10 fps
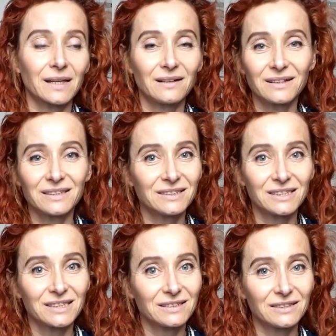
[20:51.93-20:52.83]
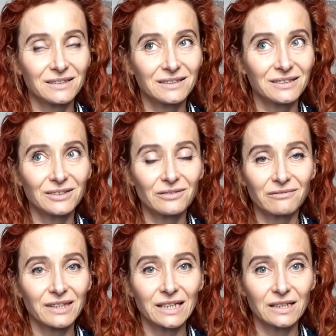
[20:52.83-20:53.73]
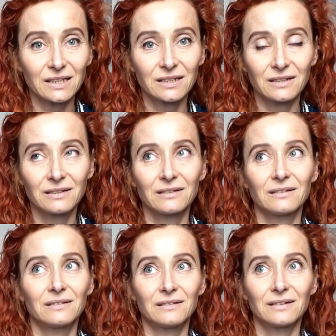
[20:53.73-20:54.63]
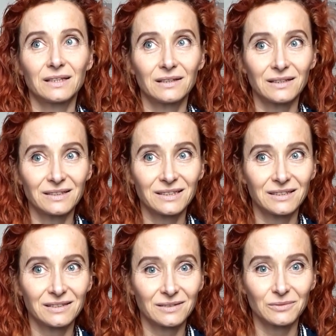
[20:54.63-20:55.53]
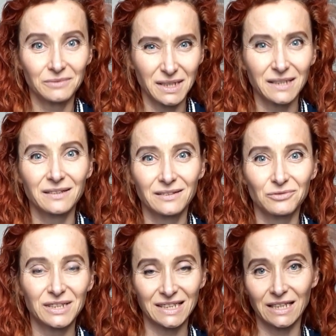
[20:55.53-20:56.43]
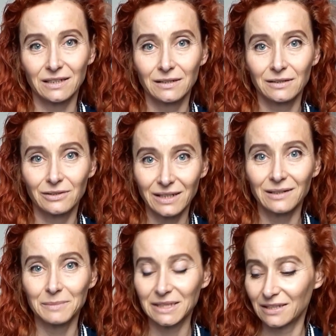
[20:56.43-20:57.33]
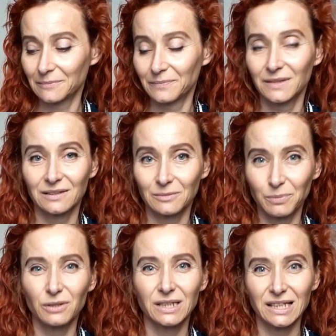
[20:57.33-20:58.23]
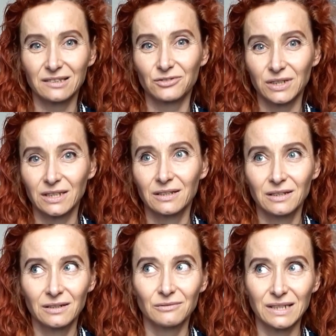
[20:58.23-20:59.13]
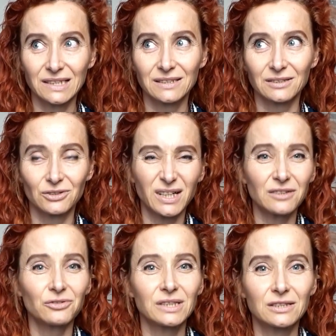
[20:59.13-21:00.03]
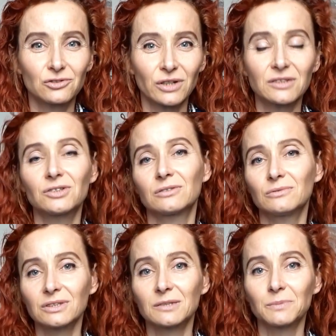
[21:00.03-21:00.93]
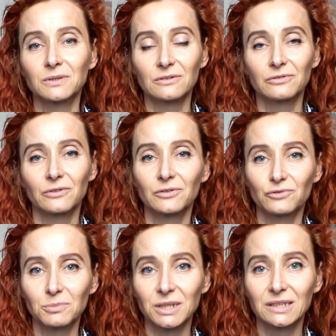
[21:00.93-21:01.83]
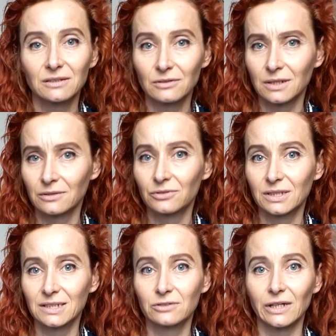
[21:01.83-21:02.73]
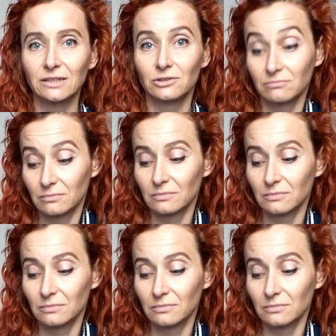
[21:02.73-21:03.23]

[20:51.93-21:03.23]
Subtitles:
I just don't think it's worth risking your garment. The polyester ones that you can't really stretch. So what's the point of ribbing that you can't really stretch?